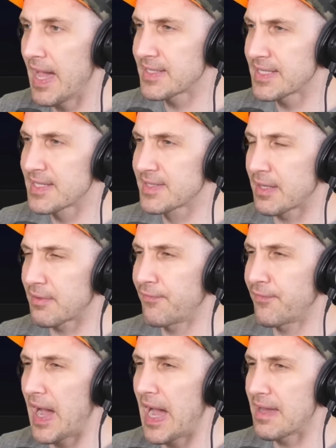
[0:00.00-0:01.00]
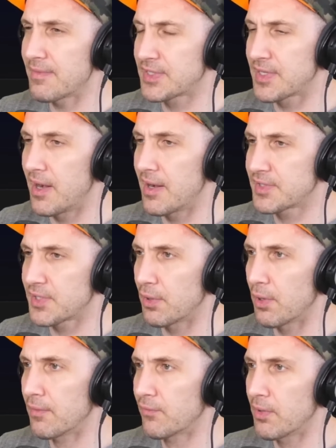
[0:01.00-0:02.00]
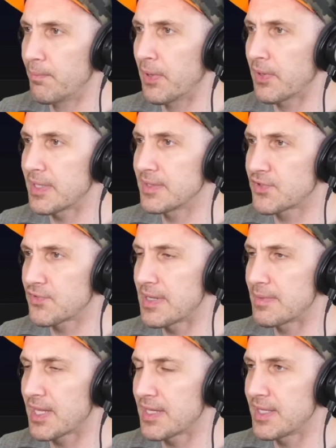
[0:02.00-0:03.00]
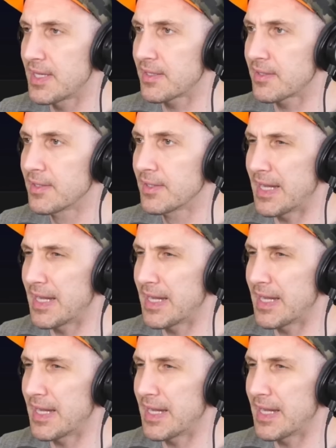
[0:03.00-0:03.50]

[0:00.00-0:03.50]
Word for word: X has like five songs that are over a billion streams, I think.